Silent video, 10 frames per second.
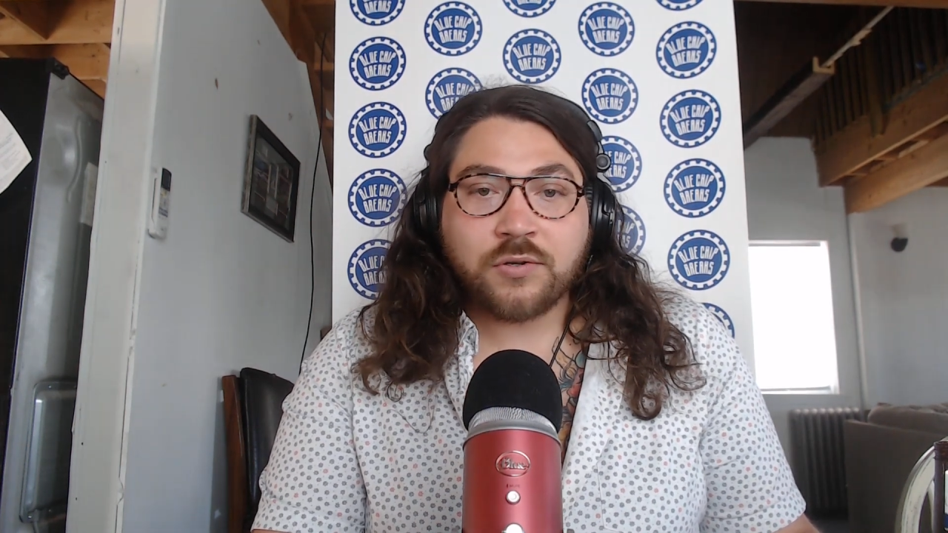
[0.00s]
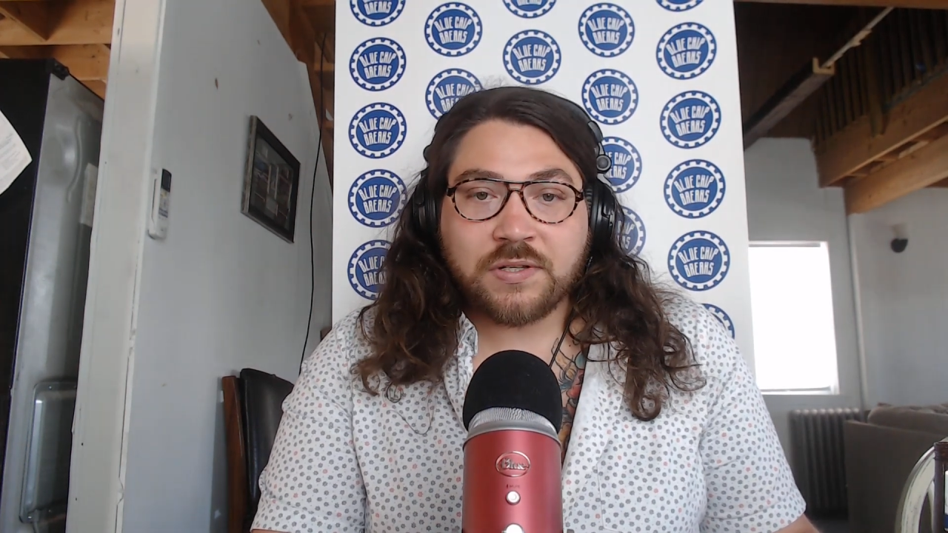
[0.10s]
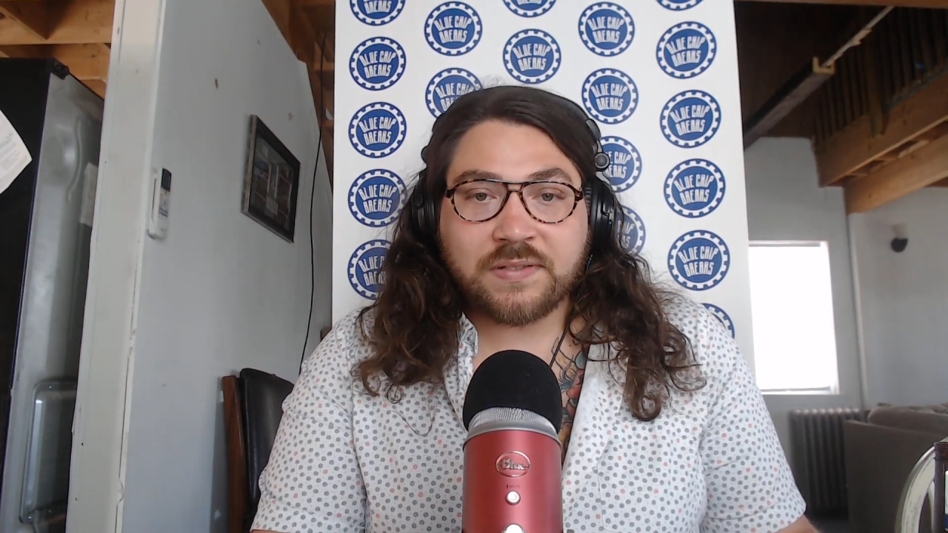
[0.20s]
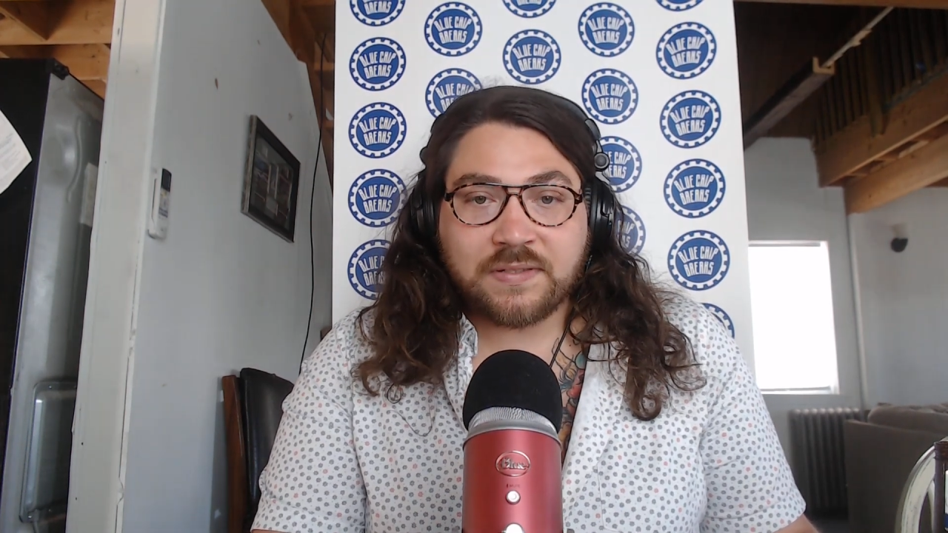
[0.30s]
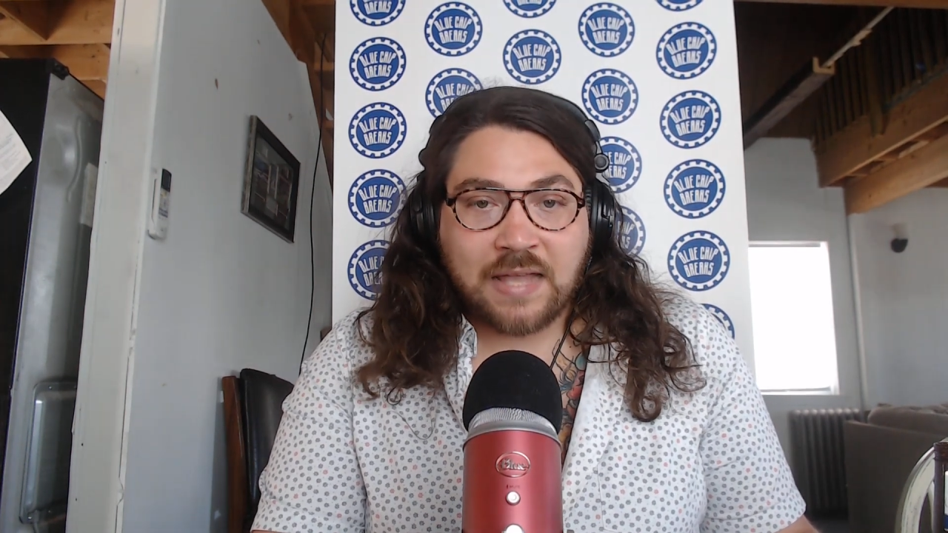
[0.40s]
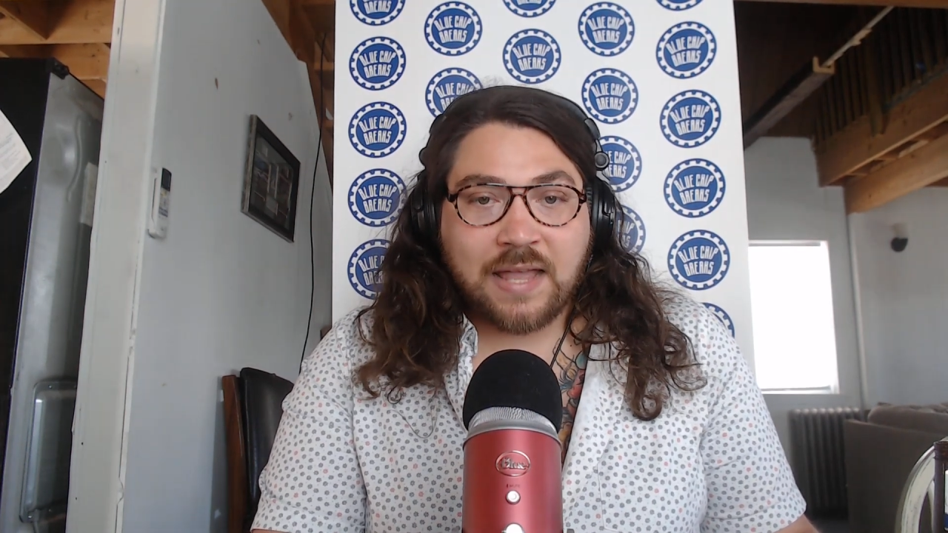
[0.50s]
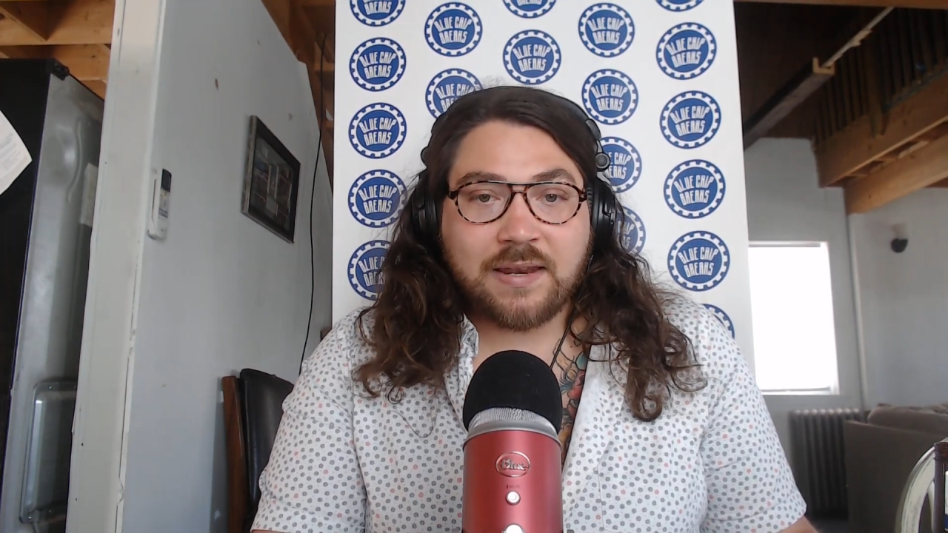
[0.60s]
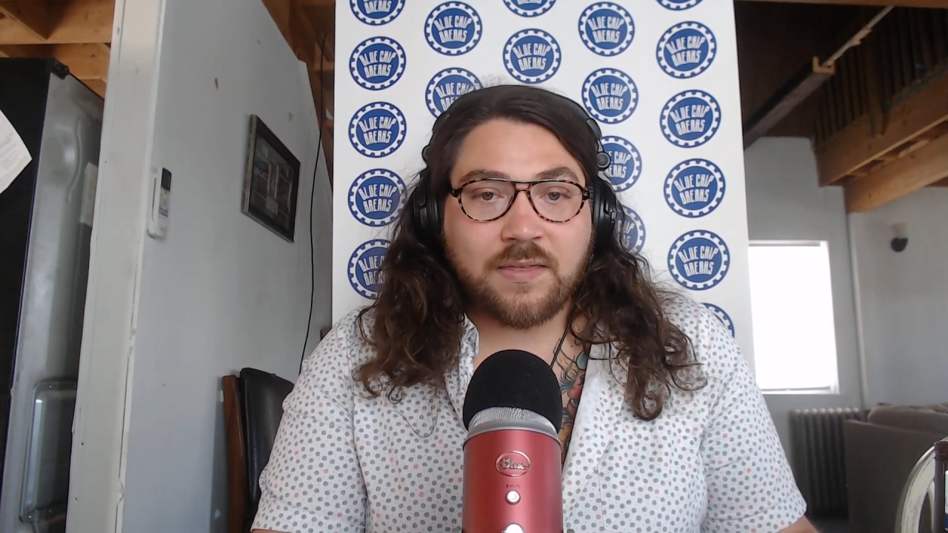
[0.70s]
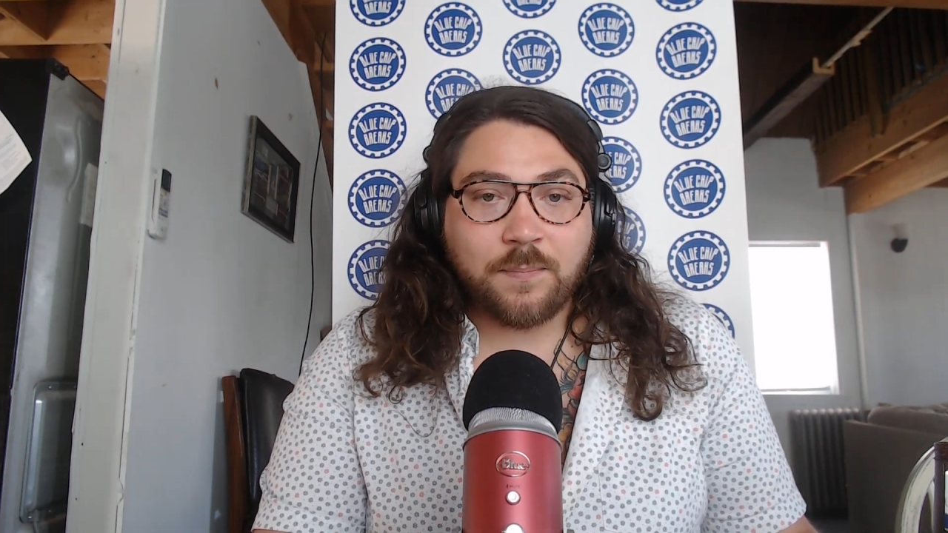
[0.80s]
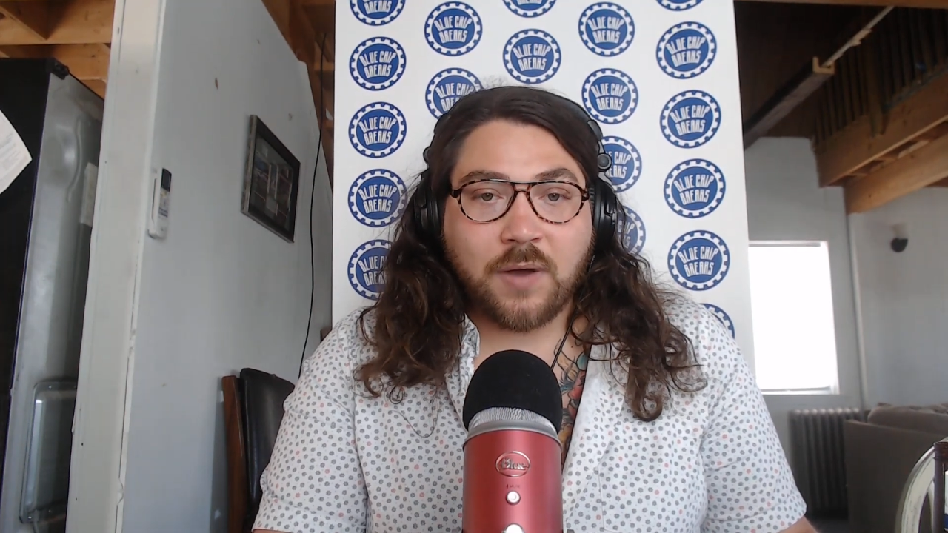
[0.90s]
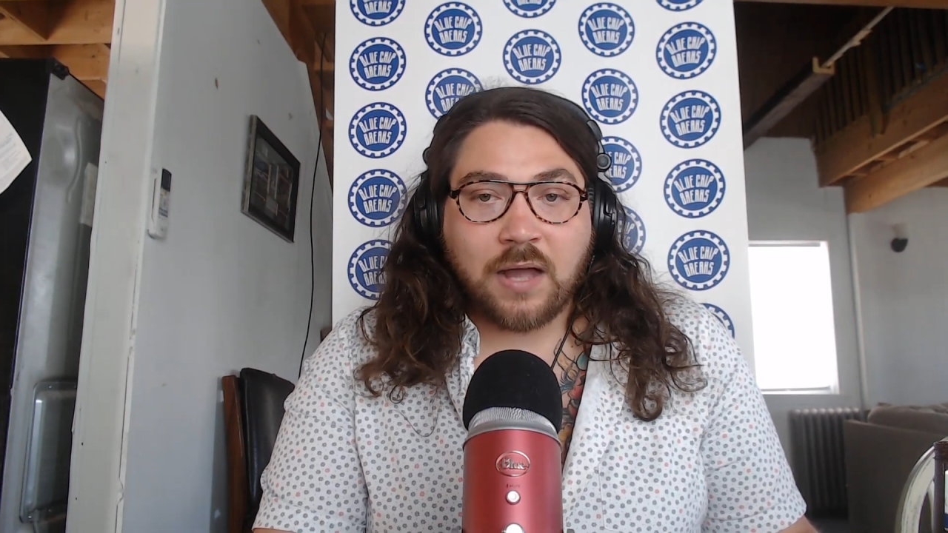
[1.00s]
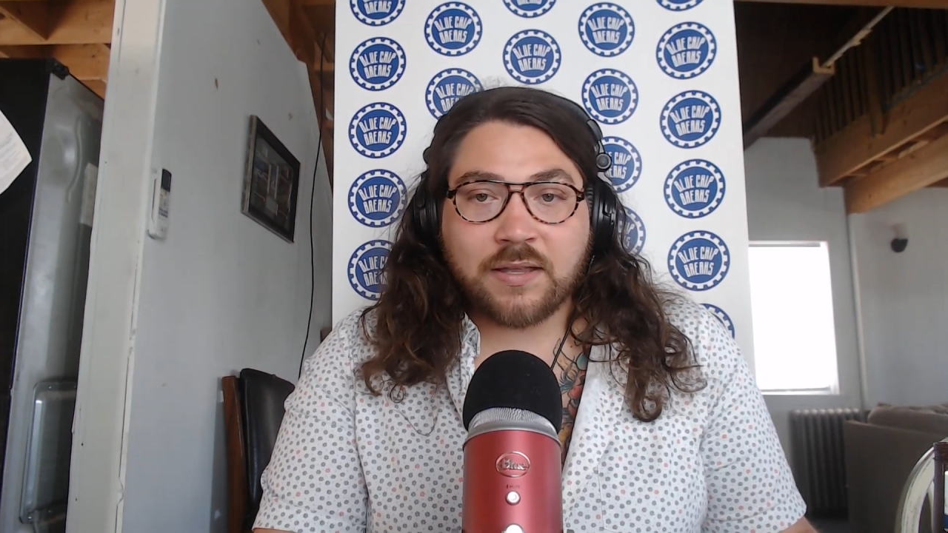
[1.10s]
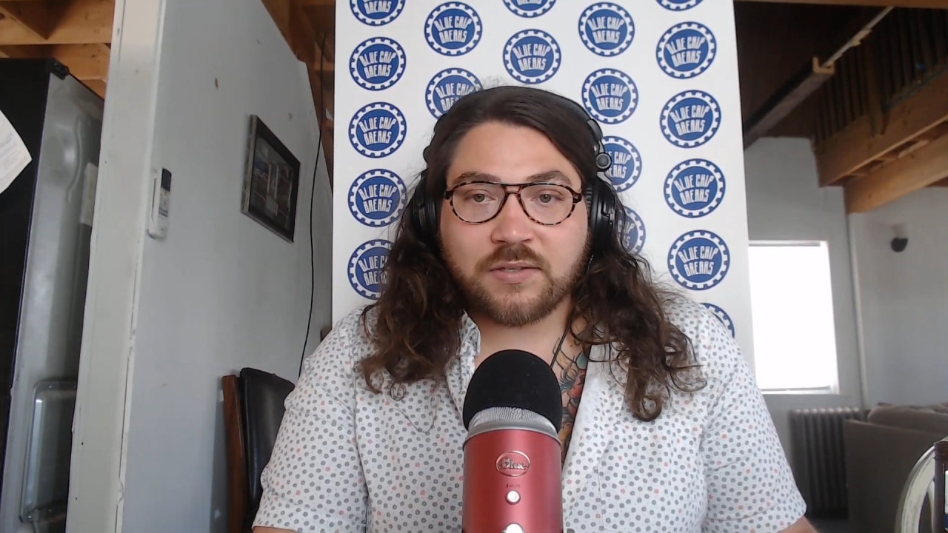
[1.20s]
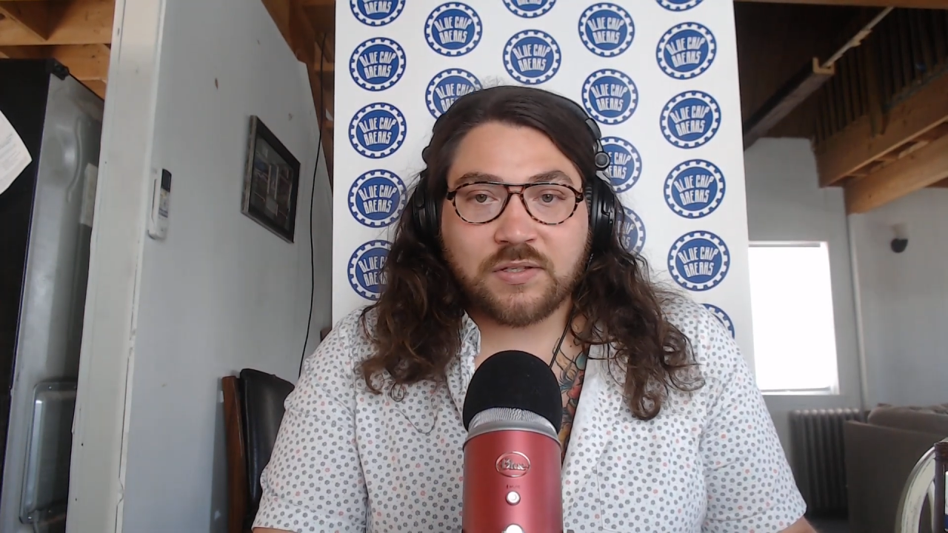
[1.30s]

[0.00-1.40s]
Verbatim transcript: She stayed in the pocket.